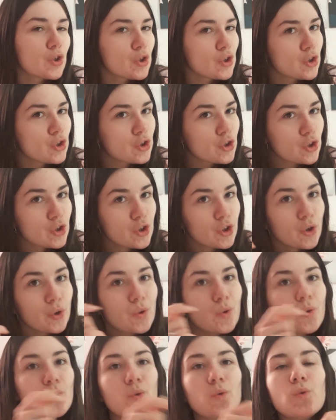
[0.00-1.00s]

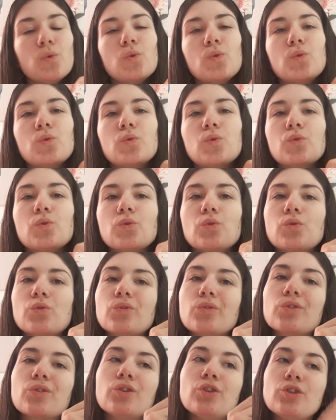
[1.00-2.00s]
you
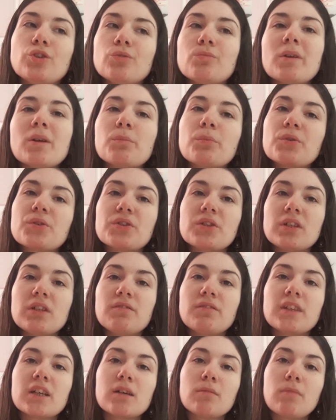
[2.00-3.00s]
you may
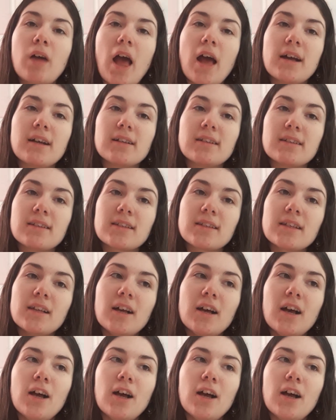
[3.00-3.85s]
perceive them as